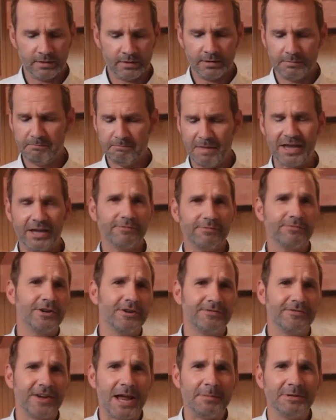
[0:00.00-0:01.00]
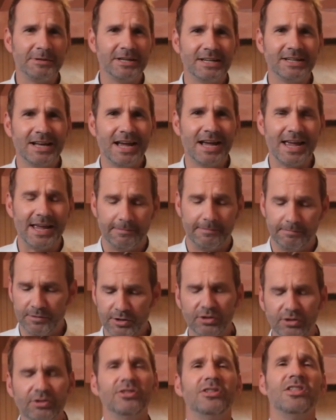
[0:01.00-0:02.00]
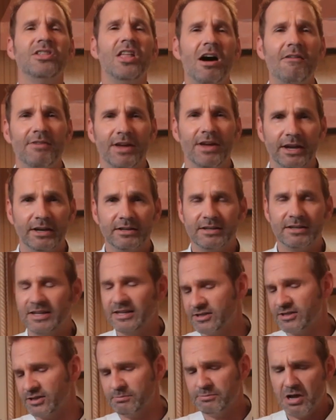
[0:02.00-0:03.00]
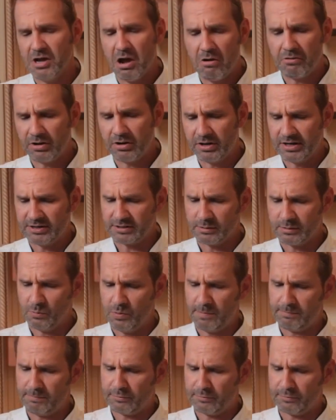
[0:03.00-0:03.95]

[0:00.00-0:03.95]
Make it for your family tonight. They'll love it. Get some yogurt, get some whipped